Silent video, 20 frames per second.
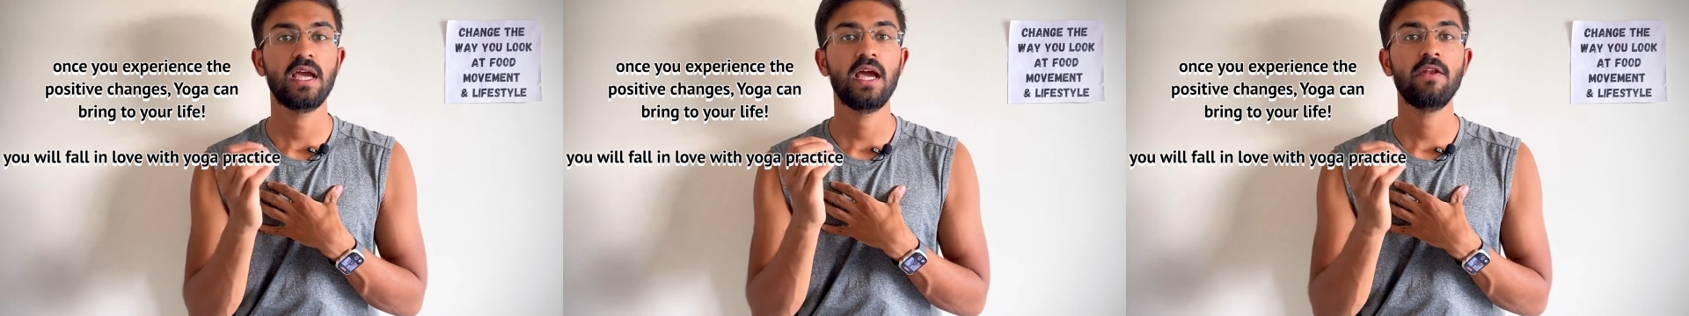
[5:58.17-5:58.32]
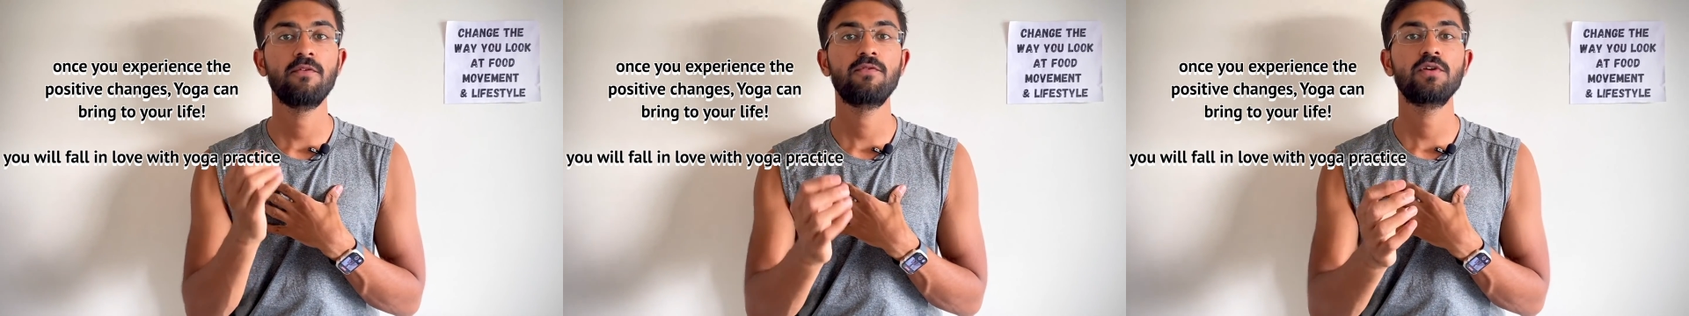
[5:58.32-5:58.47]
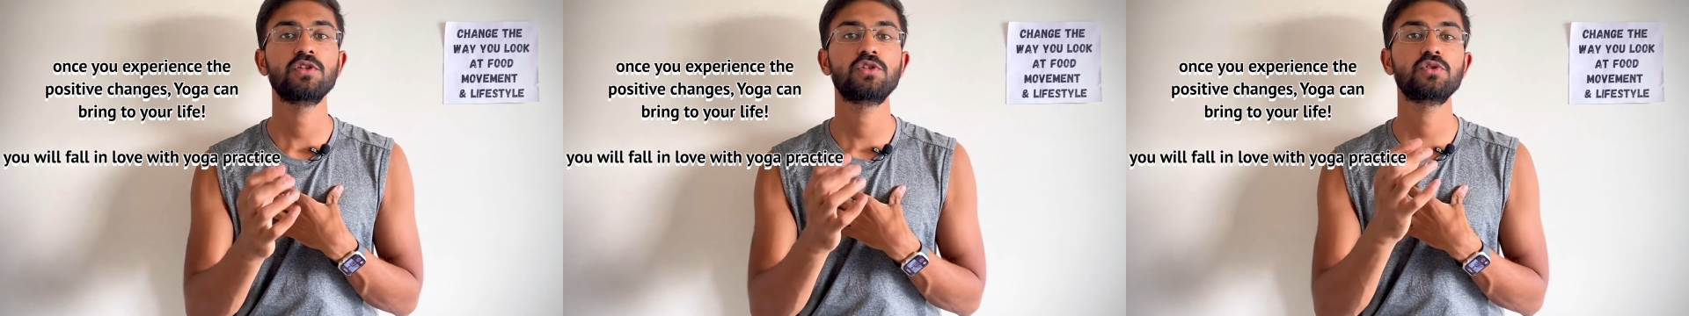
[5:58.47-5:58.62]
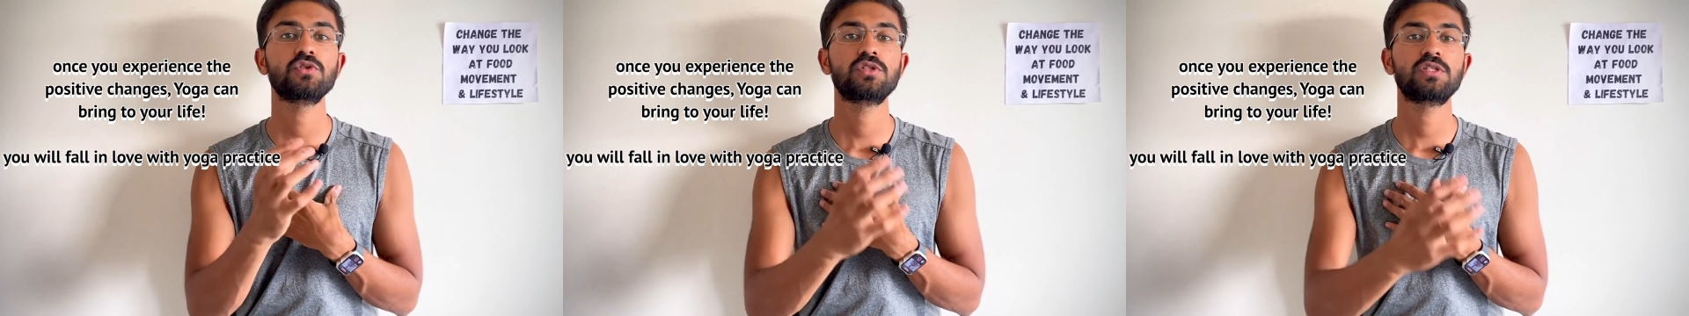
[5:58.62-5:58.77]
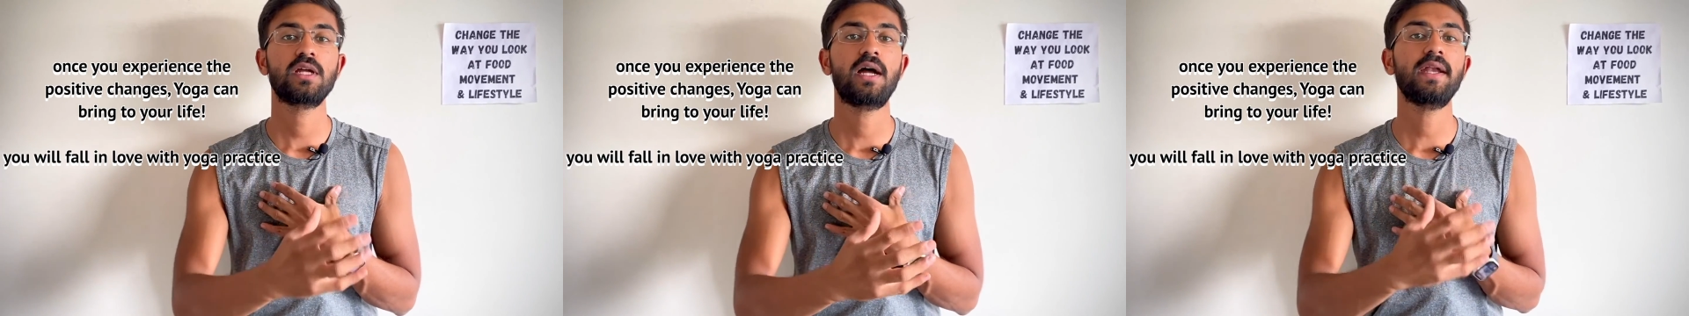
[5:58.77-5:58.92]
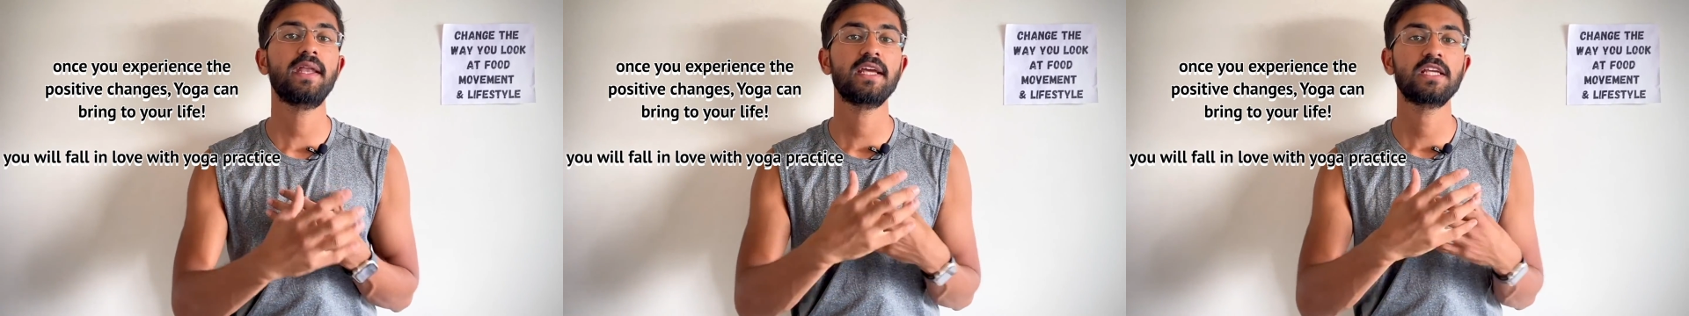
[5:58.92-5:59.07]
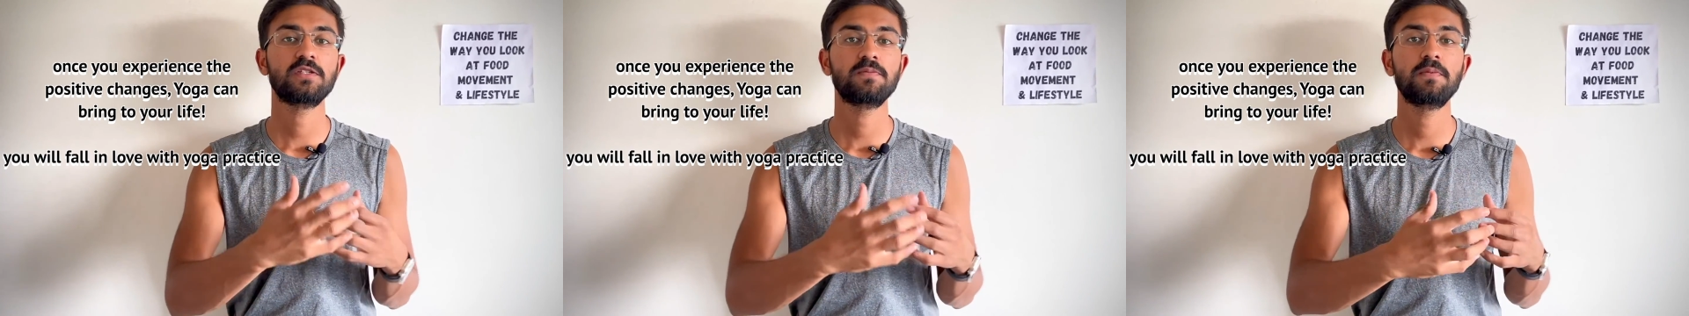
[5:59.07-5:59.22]
and once you start
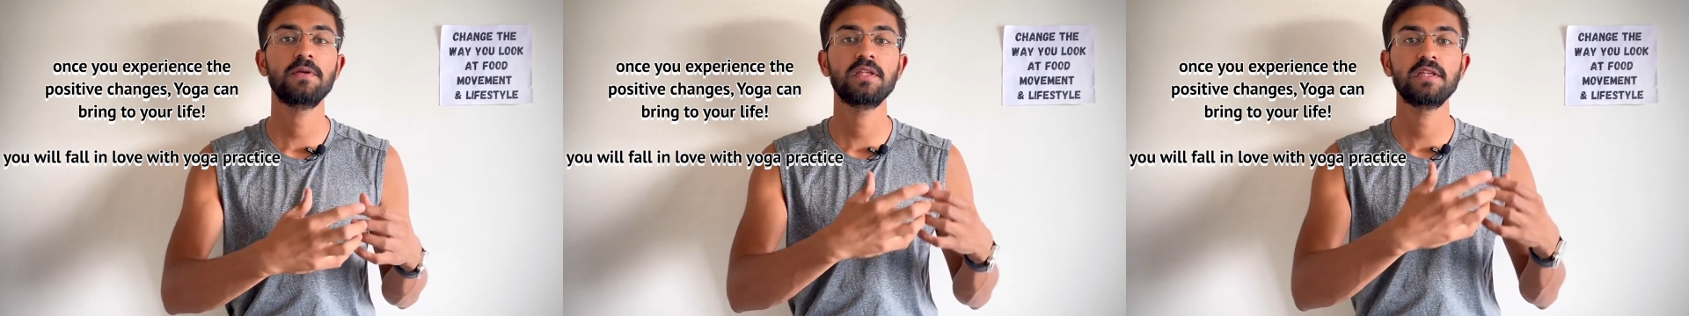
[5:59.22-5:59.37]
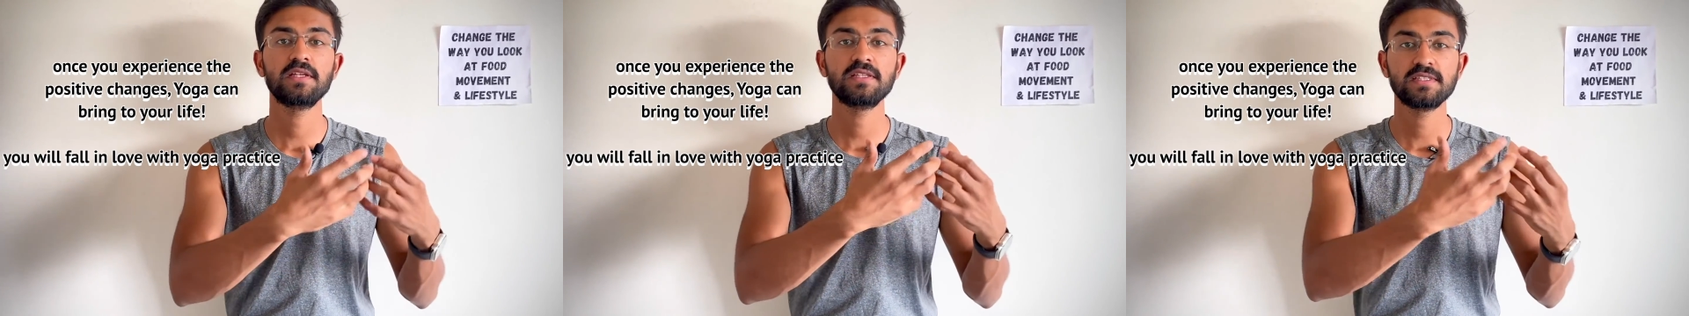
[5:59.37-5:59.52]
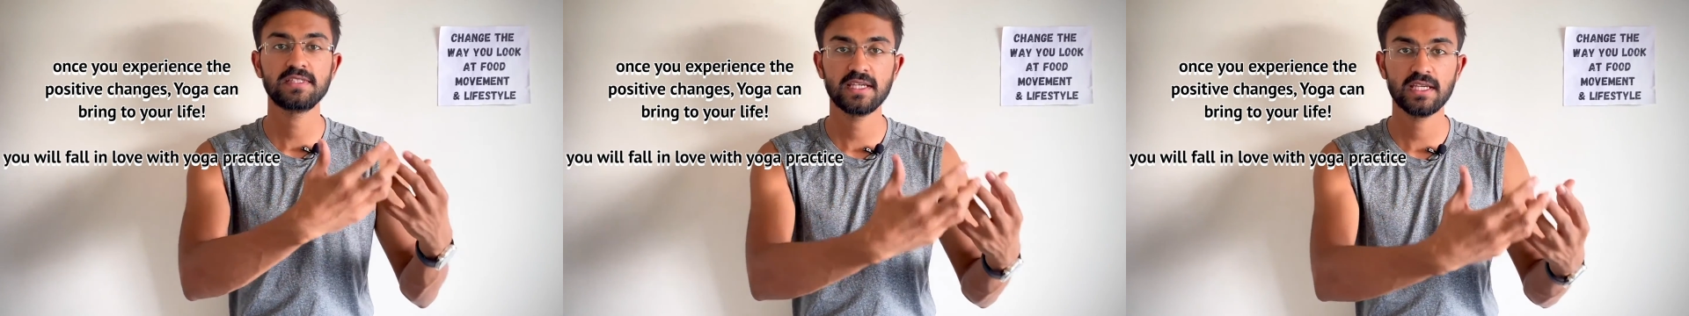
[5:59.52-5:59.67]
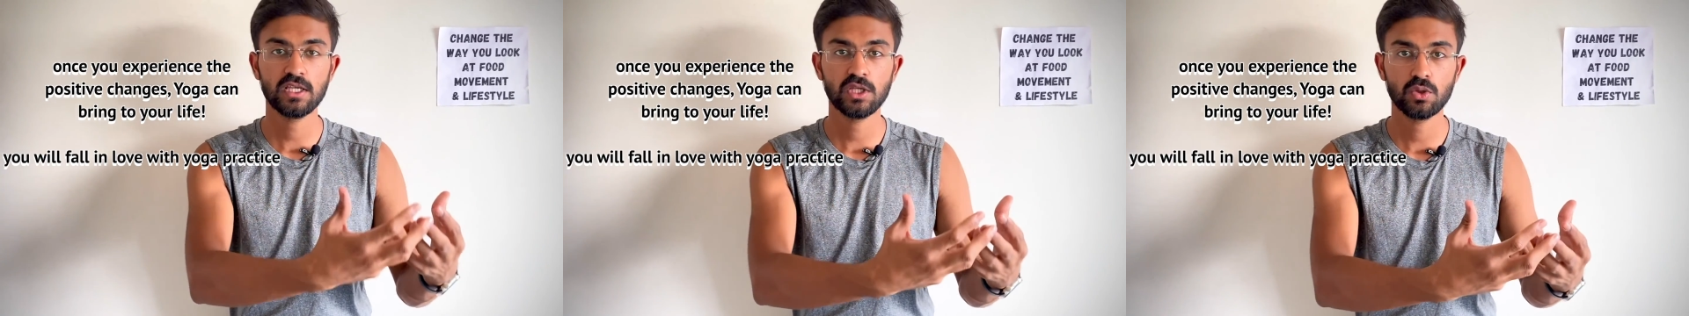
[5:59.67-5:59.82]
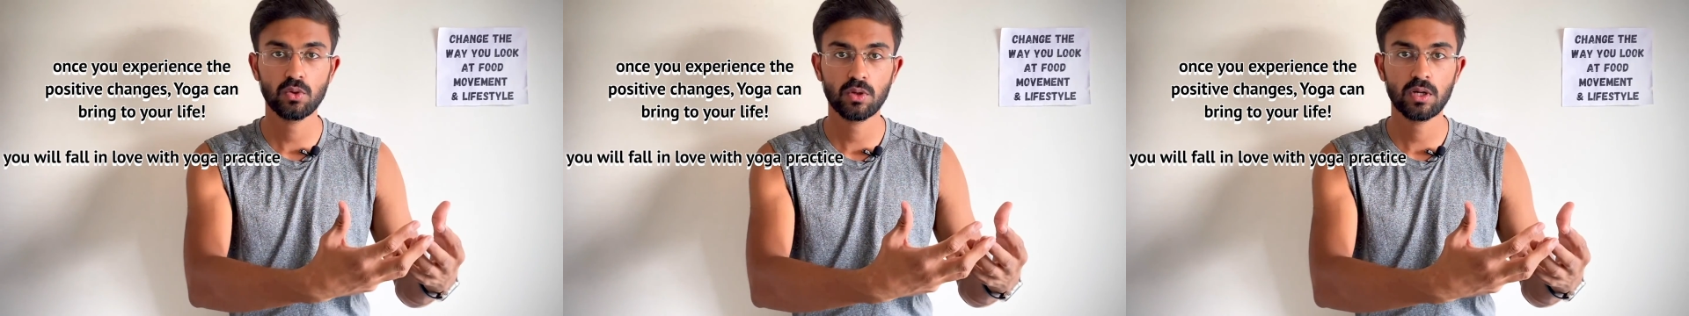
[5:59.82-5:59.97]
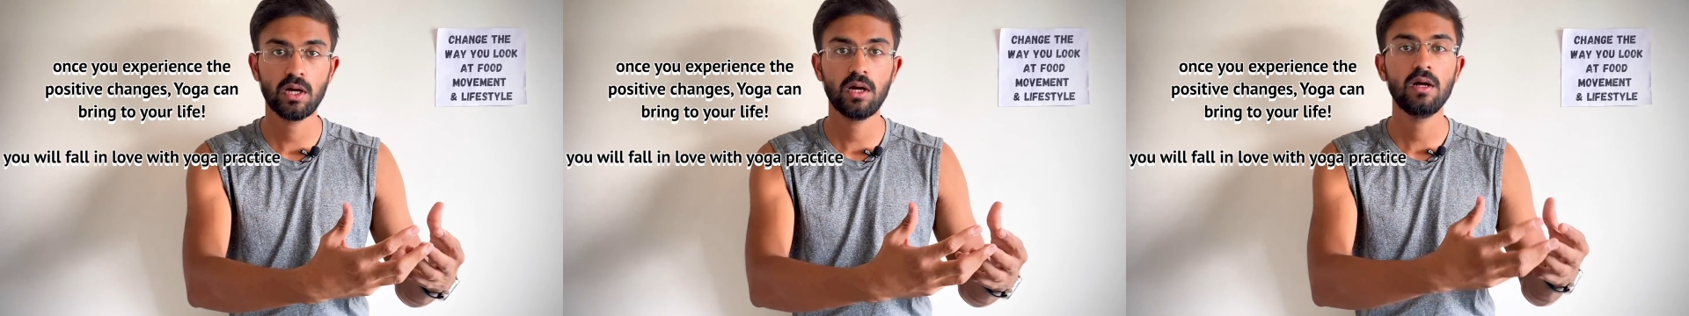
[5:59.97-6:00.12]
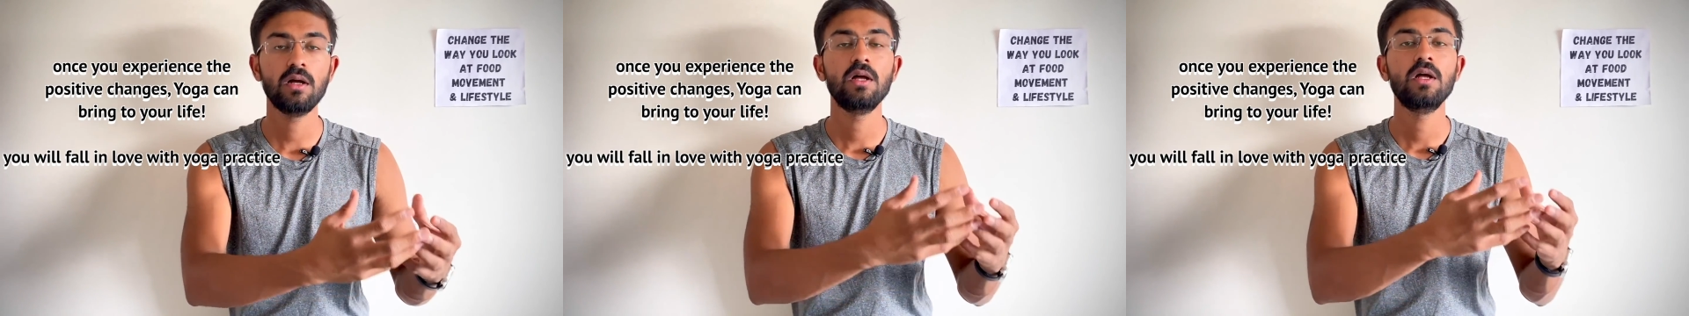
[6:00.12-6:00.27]
experiencing
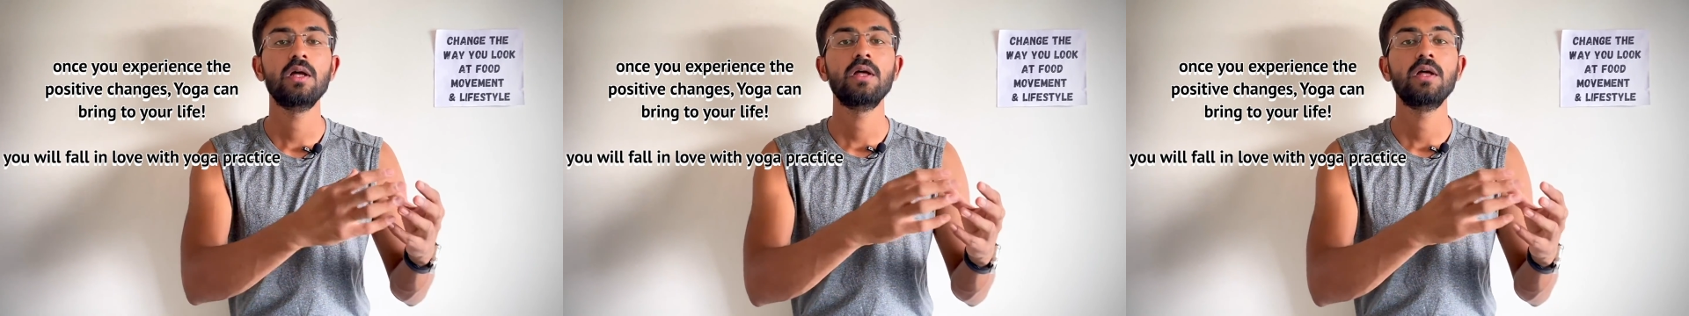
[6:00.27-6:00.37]
yoga,